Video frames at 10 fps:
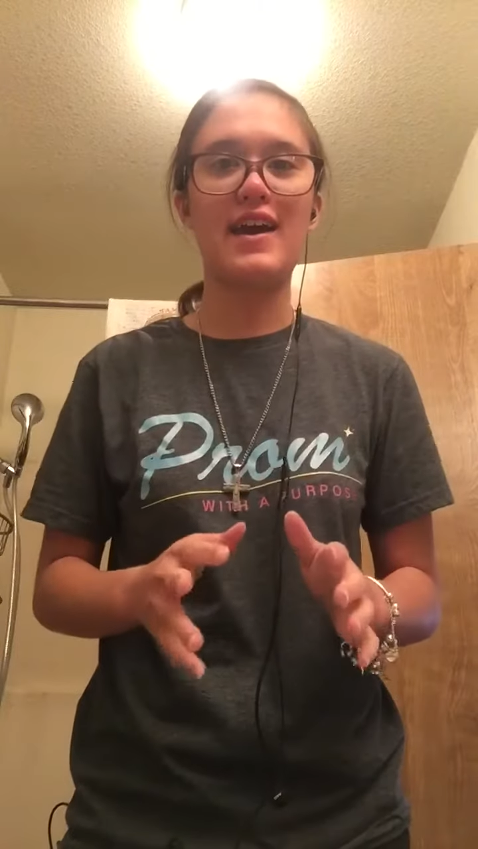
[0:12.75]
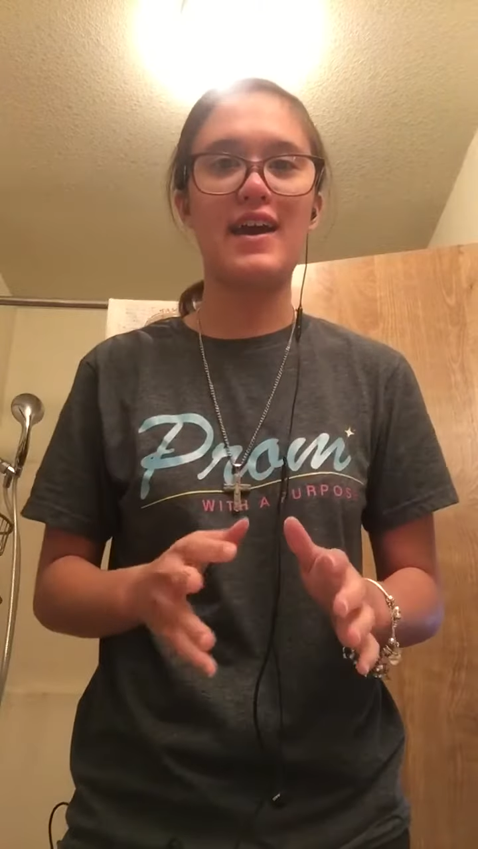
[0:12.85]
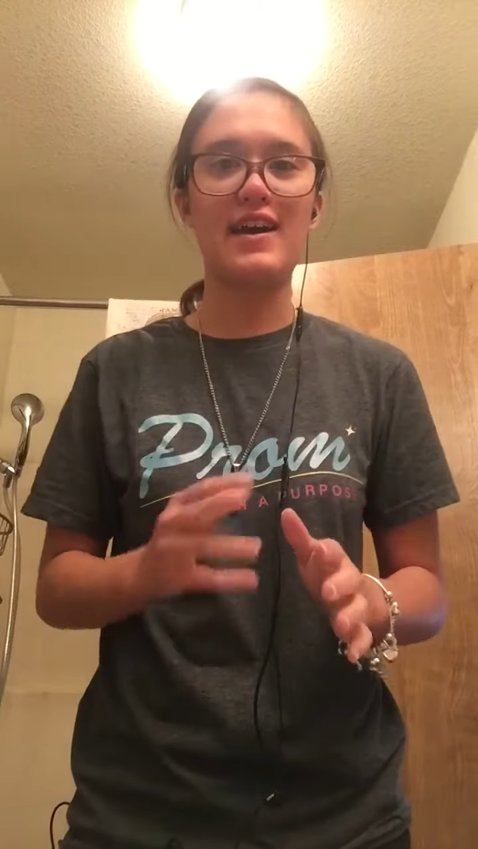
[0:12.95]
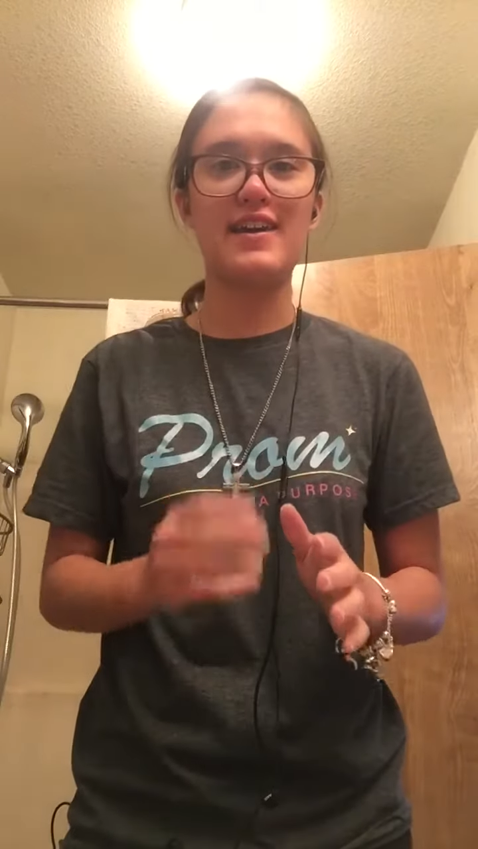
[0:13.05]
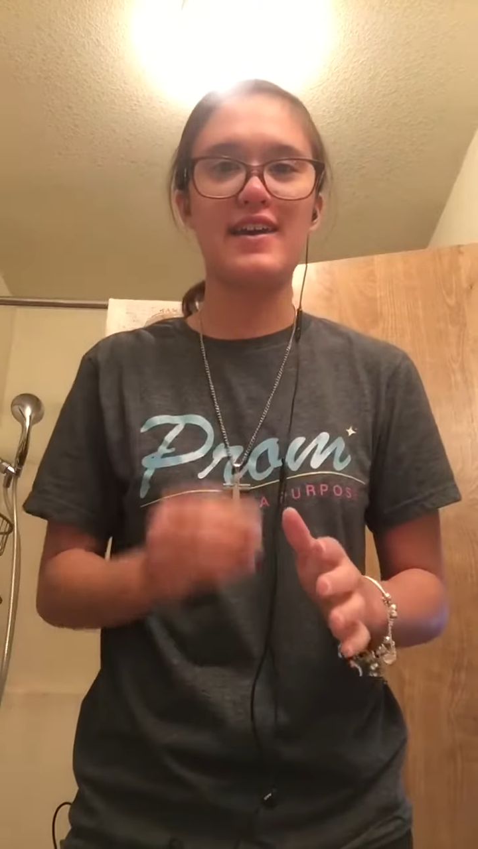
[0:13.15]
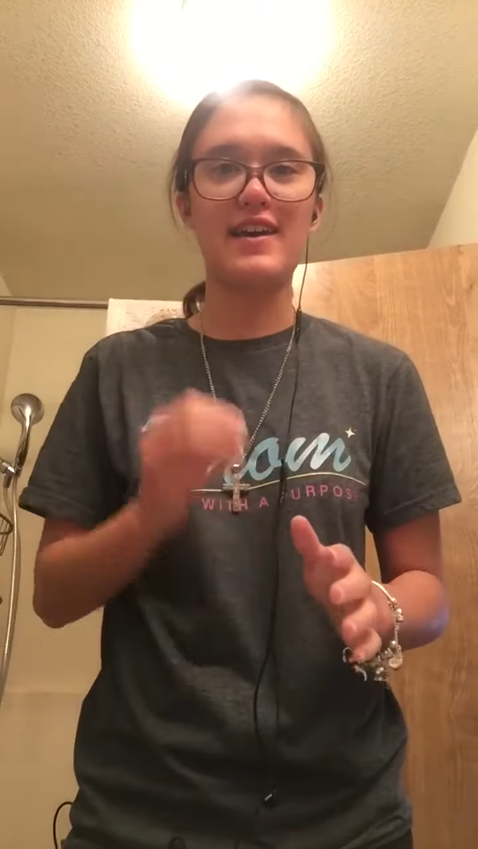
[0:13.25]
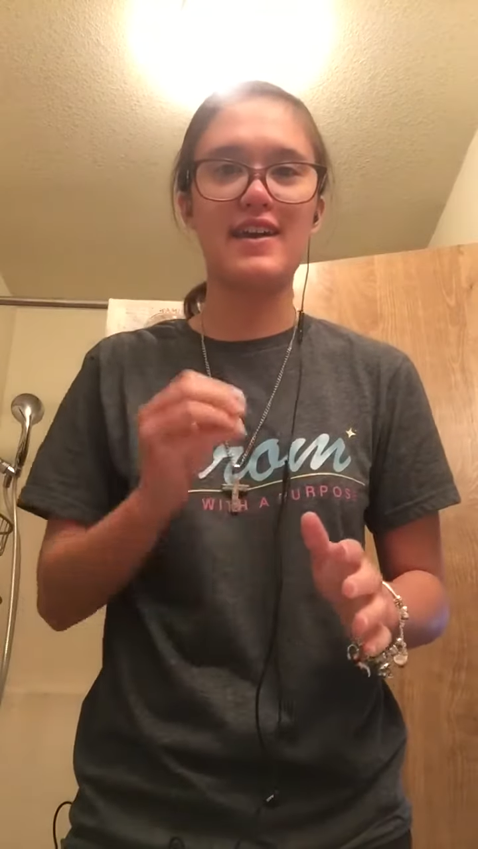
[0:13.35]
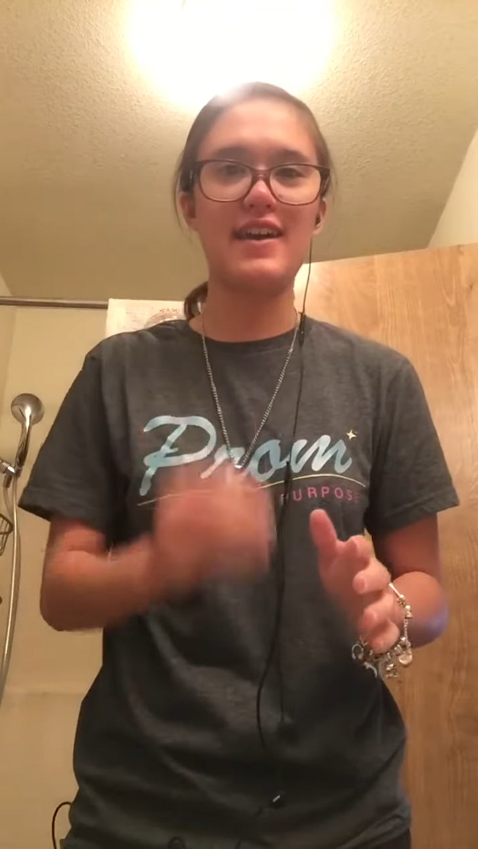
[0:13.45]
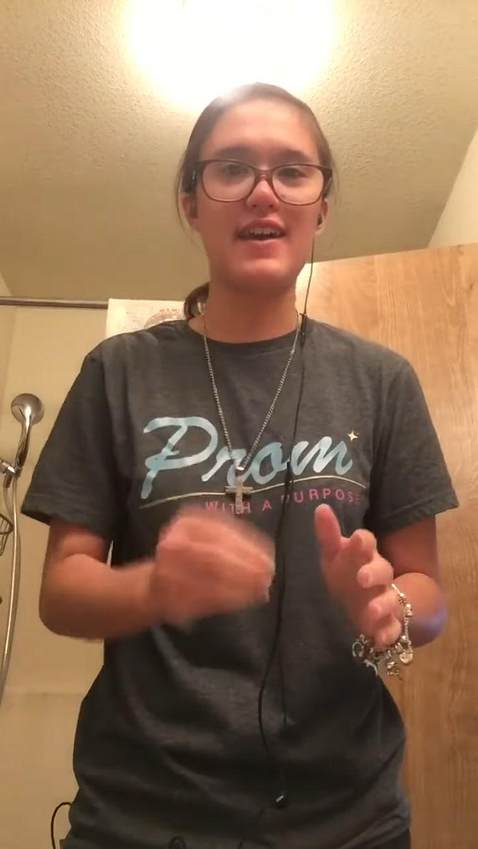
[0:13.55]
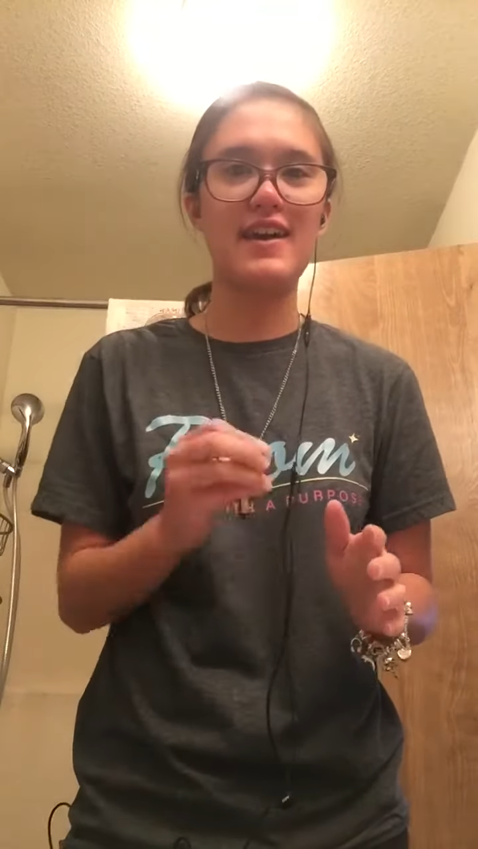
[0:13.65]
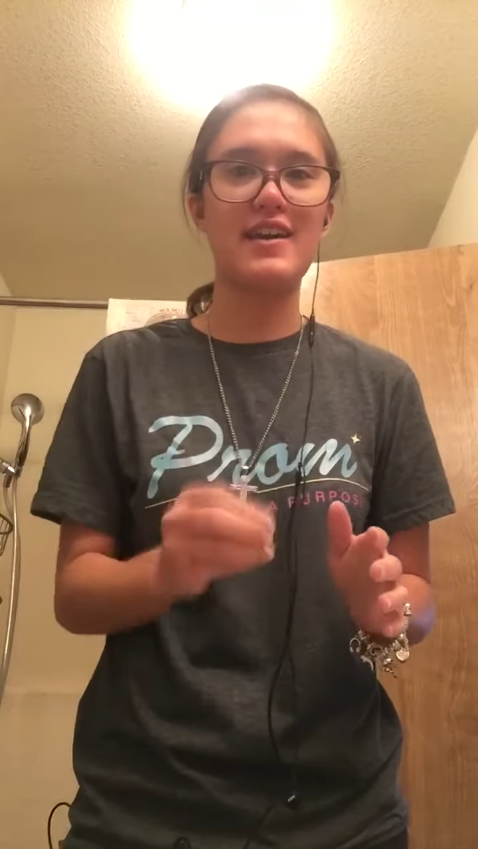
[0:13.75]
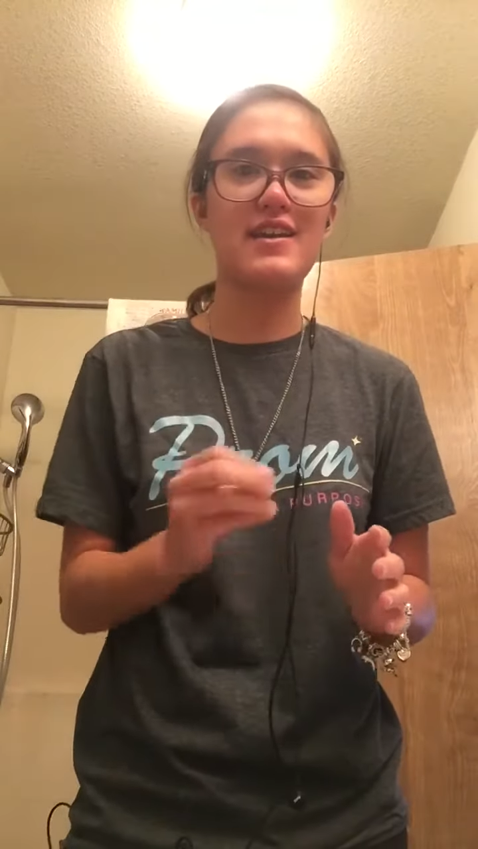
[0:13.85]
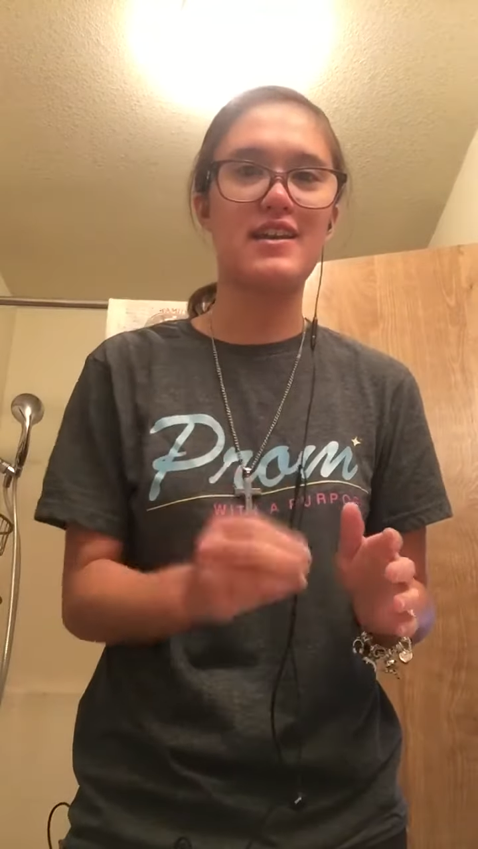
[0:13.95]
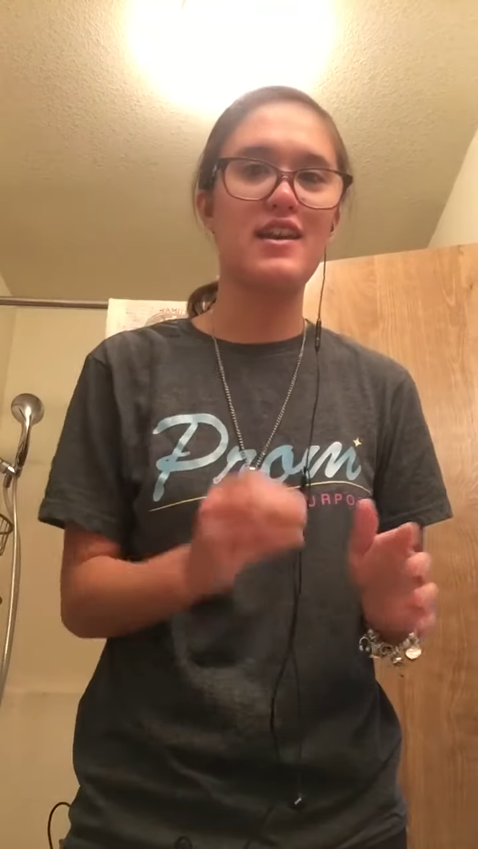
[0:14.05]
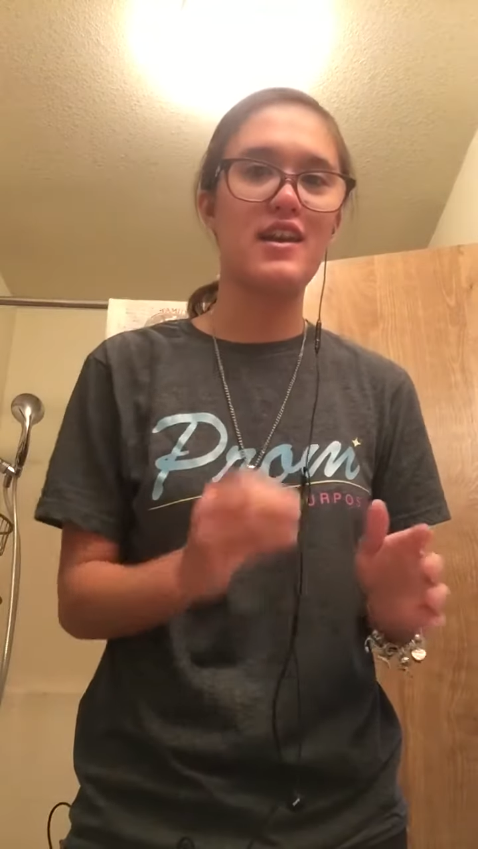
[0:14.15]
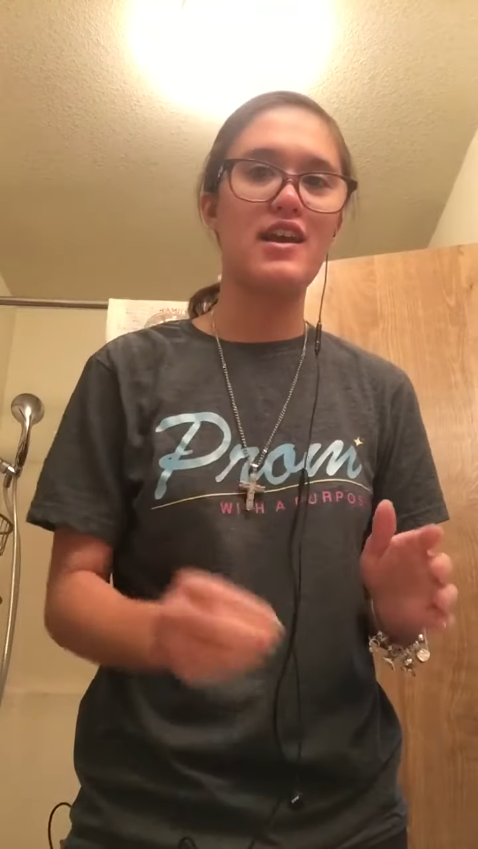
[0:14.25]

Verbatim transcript: like, again.